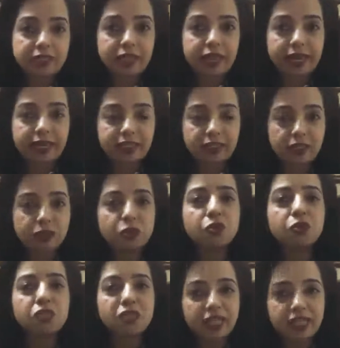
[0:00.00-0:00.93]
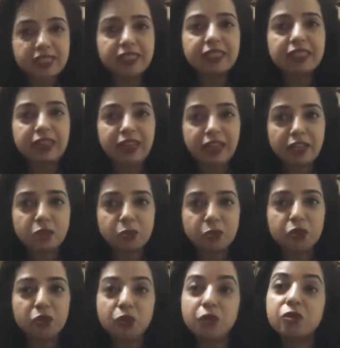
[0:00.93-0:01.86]
actor Sushant Singh
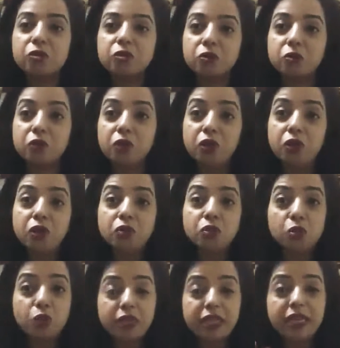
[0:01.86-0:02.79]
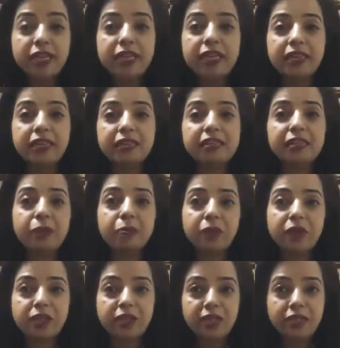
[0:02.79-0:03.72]
Rajput also. So he is
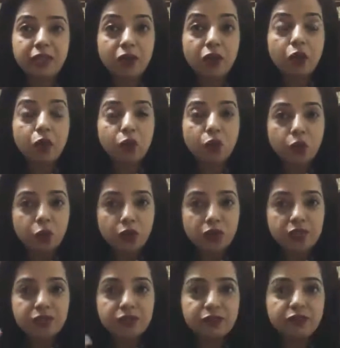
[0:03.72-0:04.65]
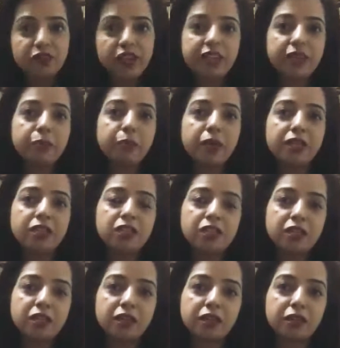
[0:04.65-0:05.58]
somebody who is very much
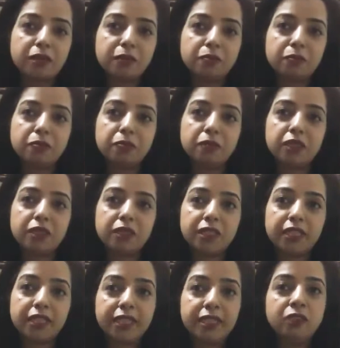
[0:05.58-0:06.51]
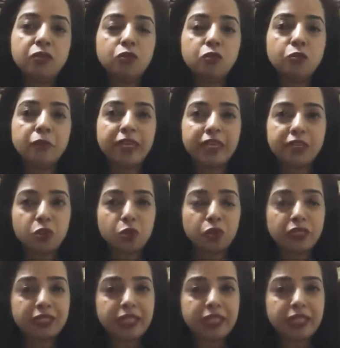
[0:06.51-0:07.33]
keen to make sure